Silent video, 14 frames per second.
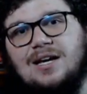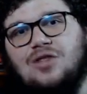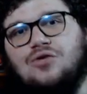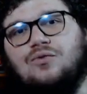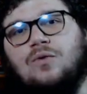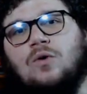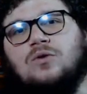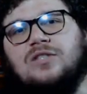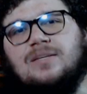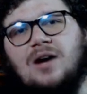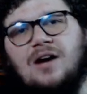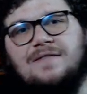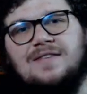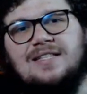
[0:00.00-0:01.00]
throws him
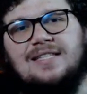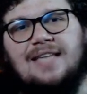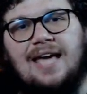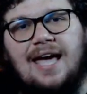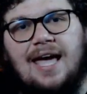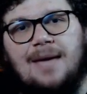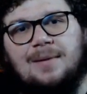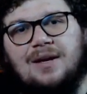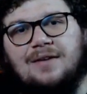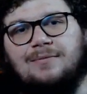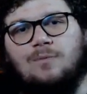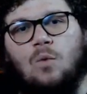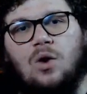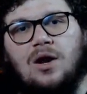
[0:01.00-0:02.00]
off his game in a
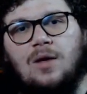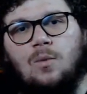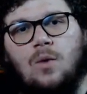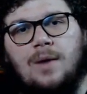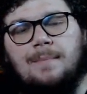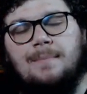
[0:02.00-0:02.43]
one-on-one